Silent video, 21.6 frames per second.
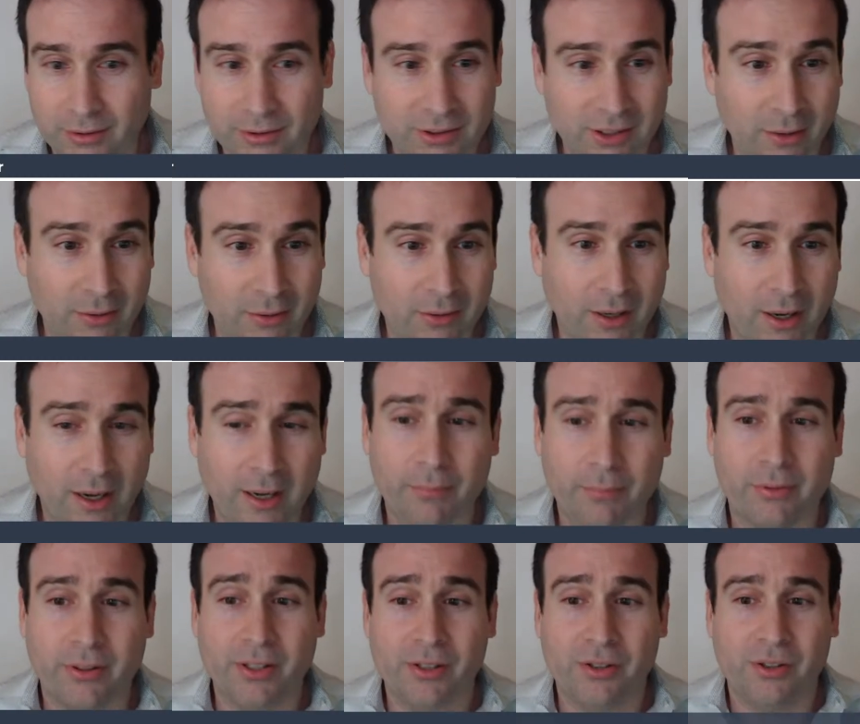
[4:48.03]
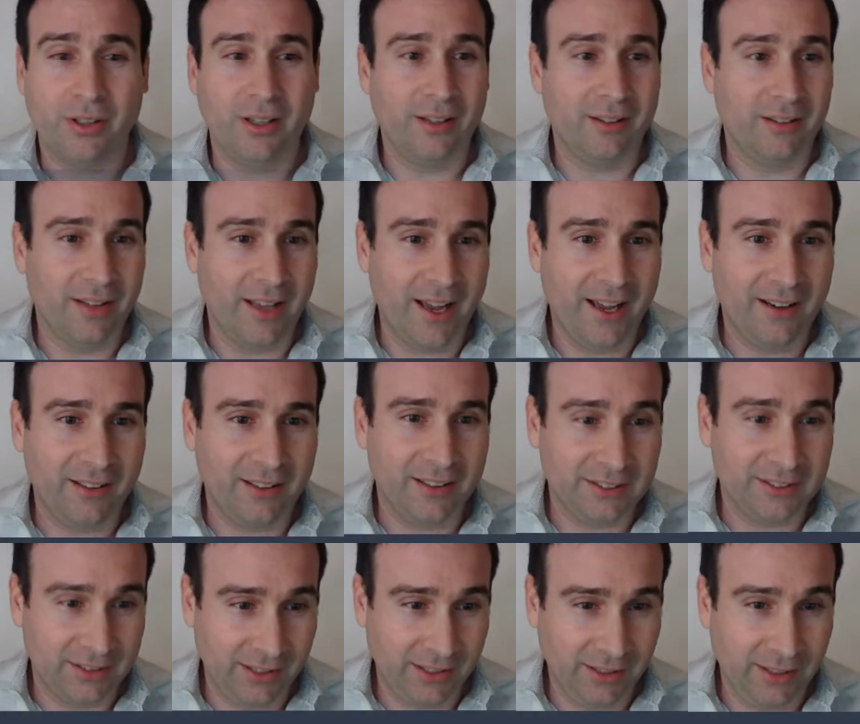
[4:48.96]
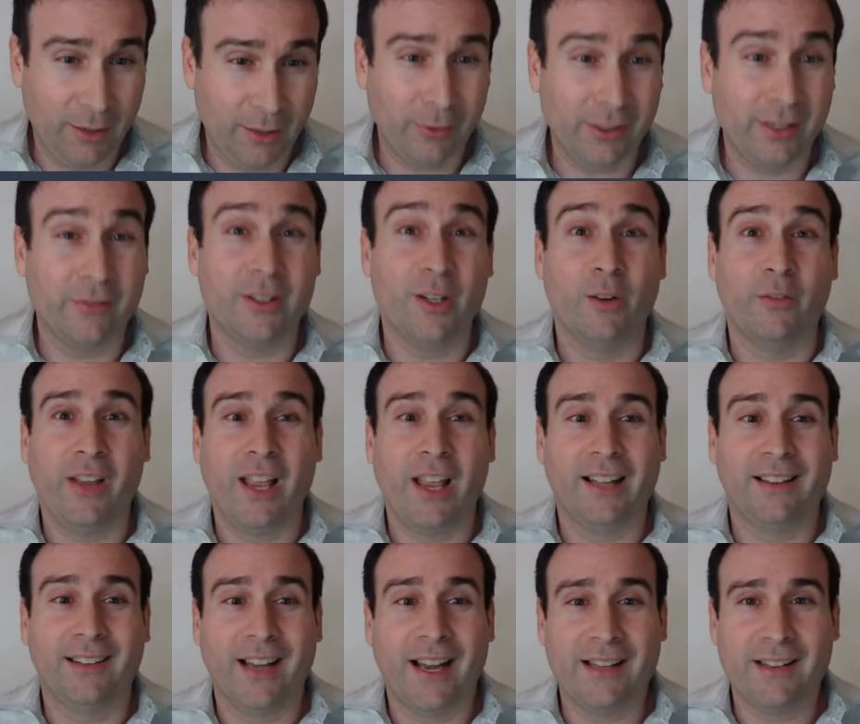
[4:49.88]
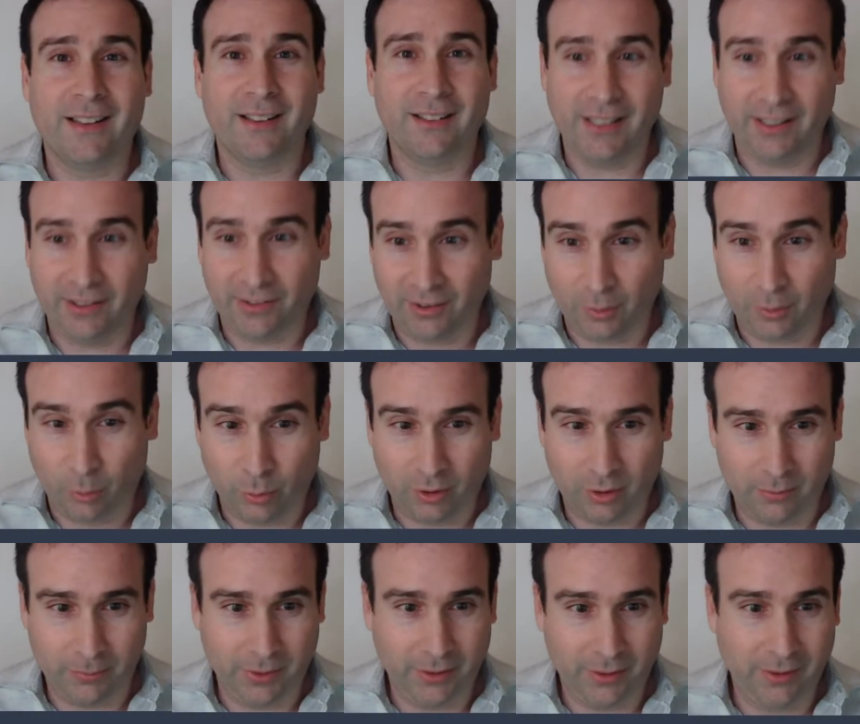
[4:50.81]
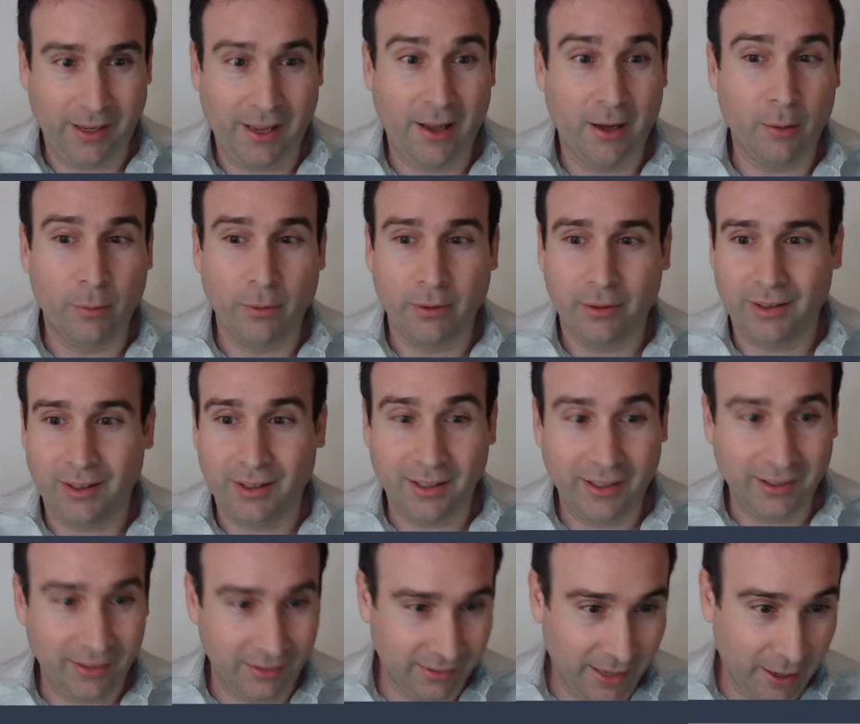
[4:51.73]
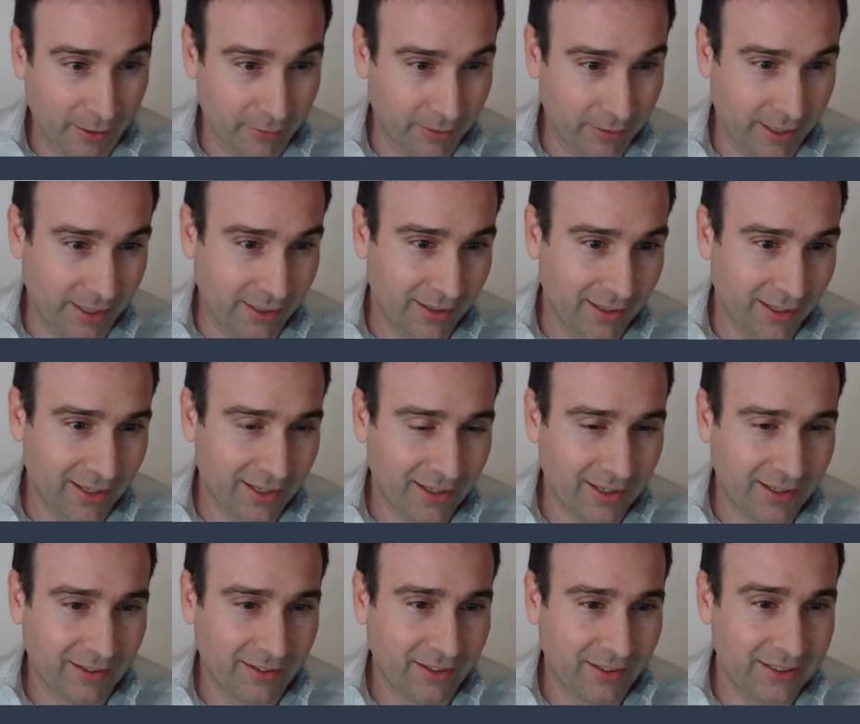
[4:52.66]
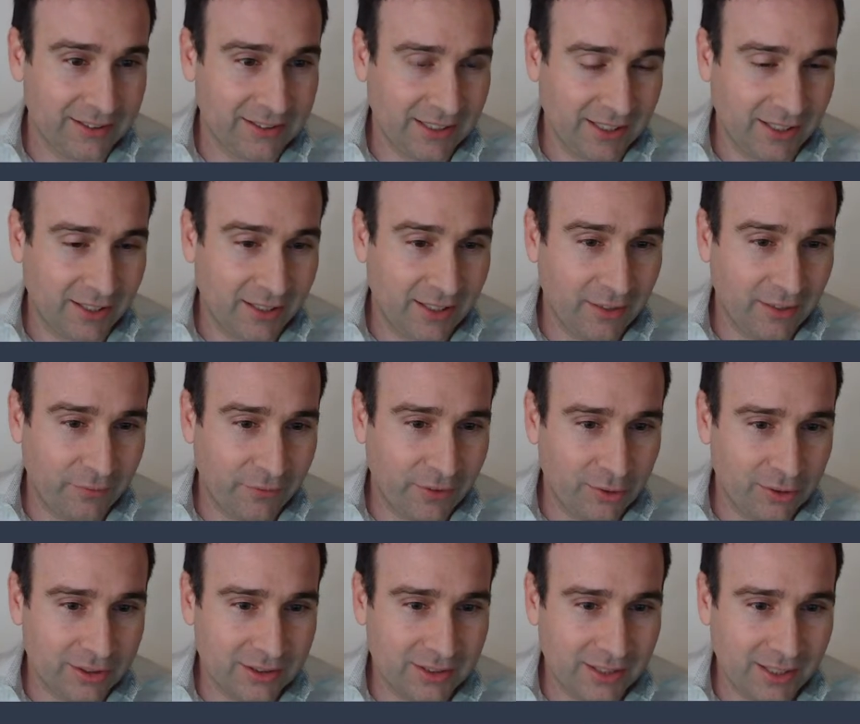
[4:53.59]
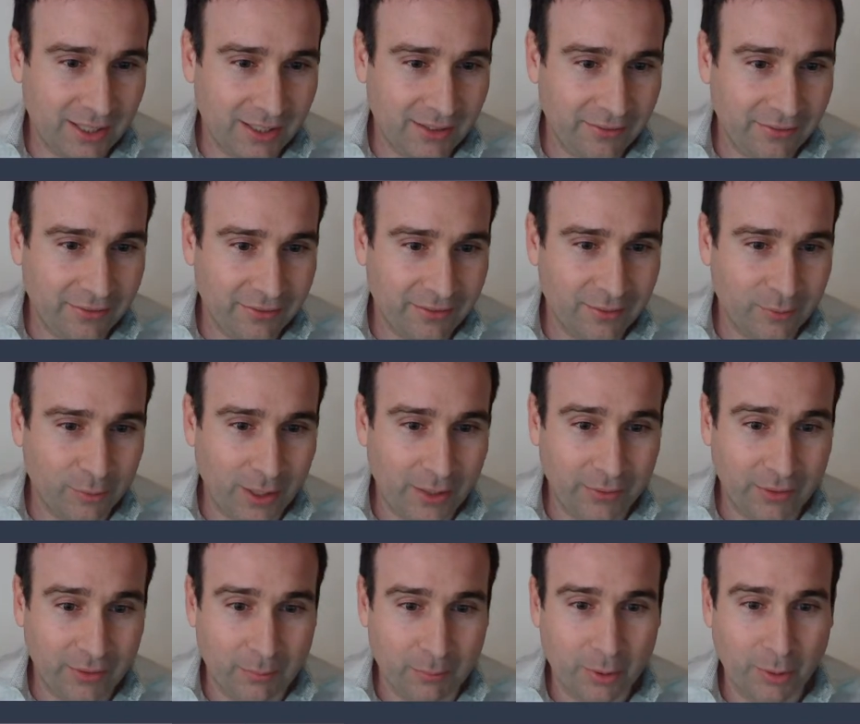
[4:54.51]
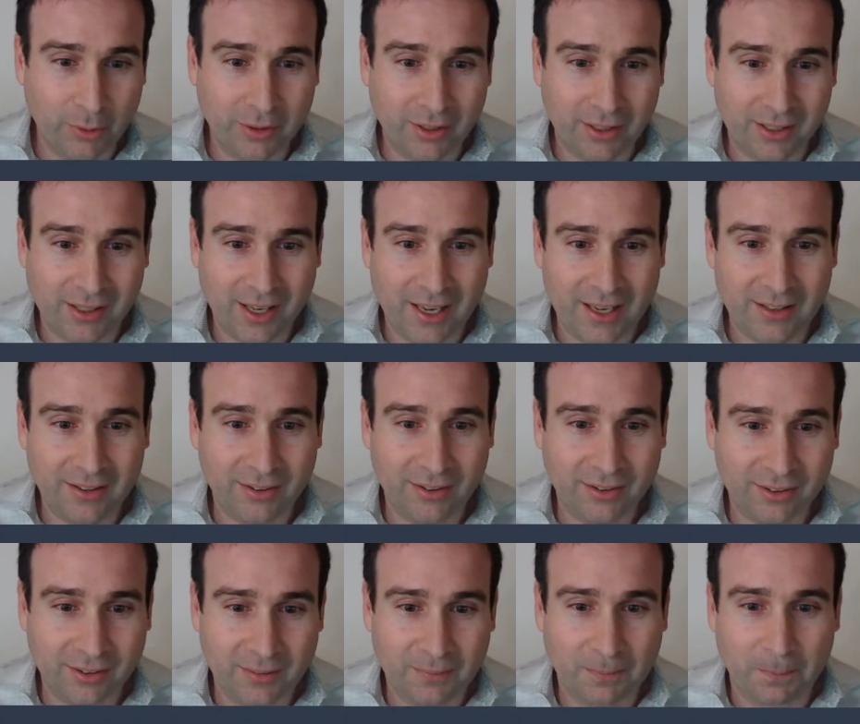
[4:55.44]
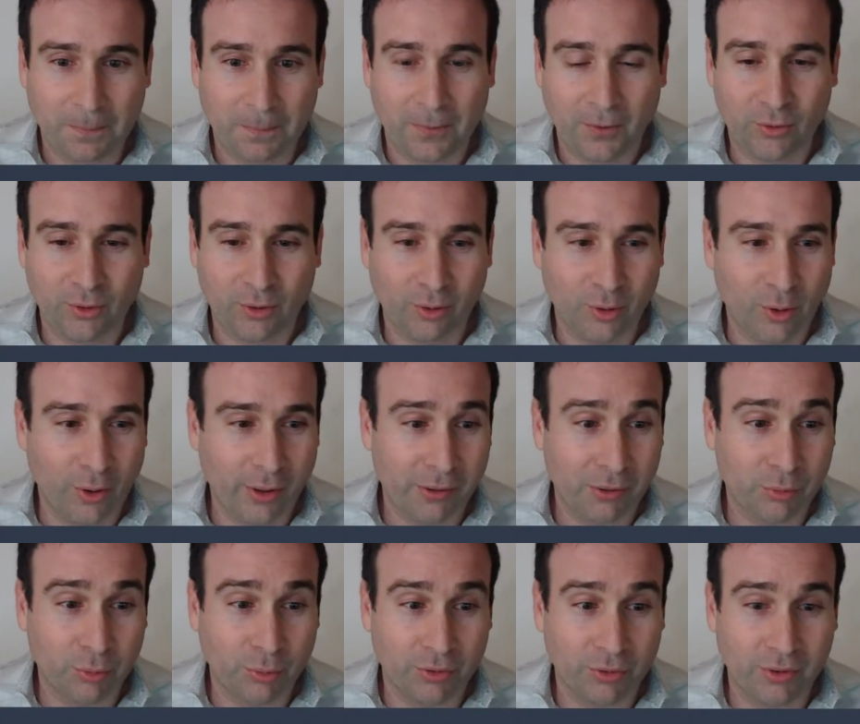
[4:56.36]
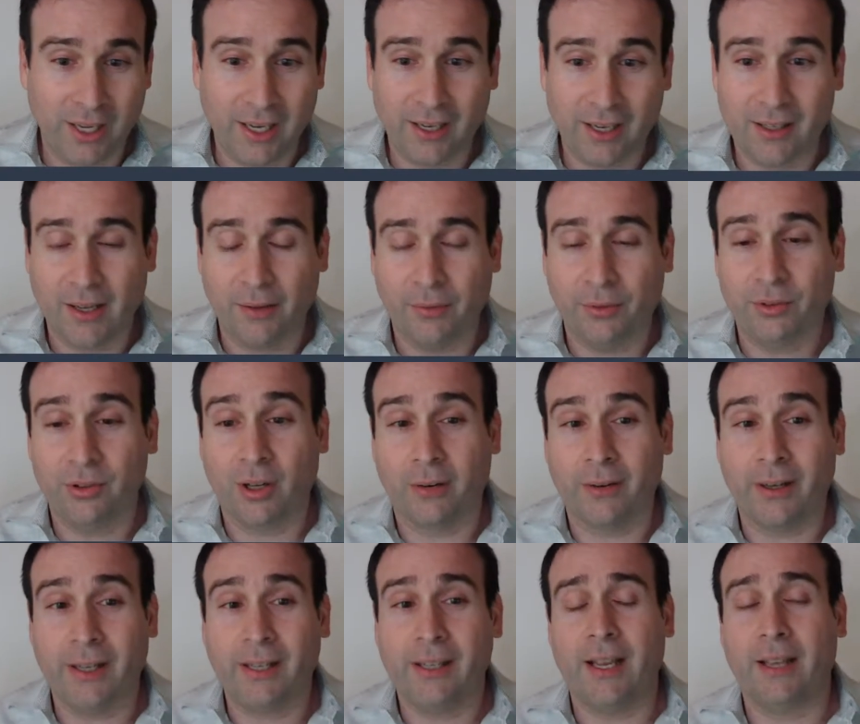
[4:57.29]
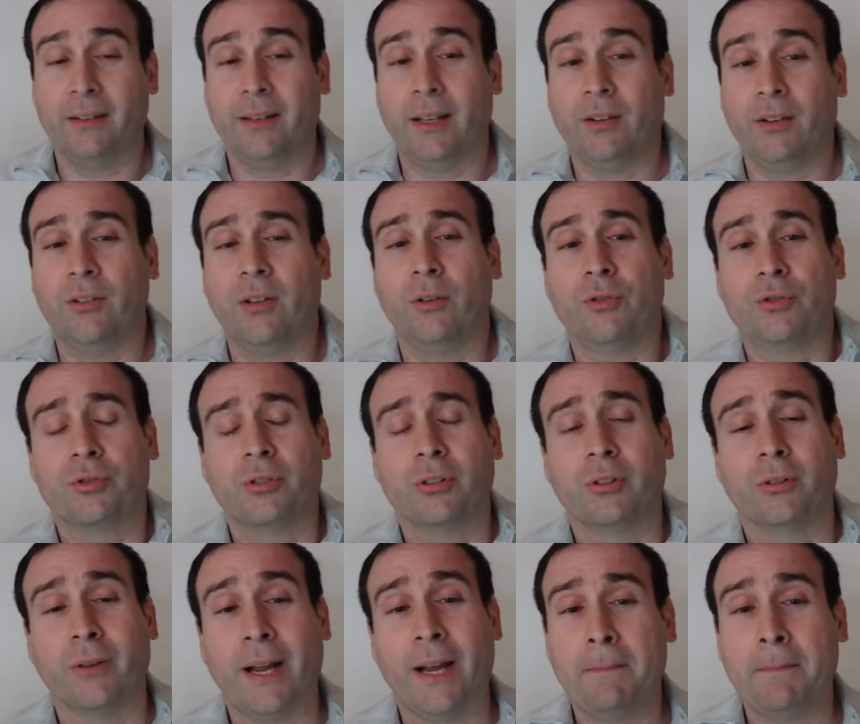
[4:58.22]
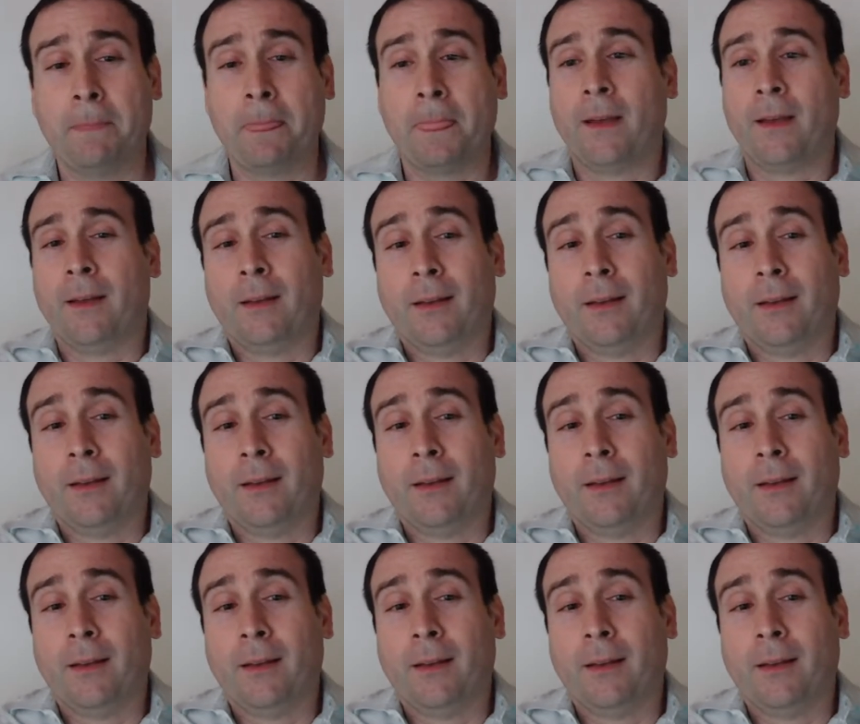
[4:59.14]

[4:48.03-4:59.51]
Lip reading: So no, I appreciate that. Let's see. I don't even know if anti-disease is a word, but to hell with it, it is now, right? Let's see. Good info, Steve. We have to build the case so lawyers will take an FCRA case. That's so true, right?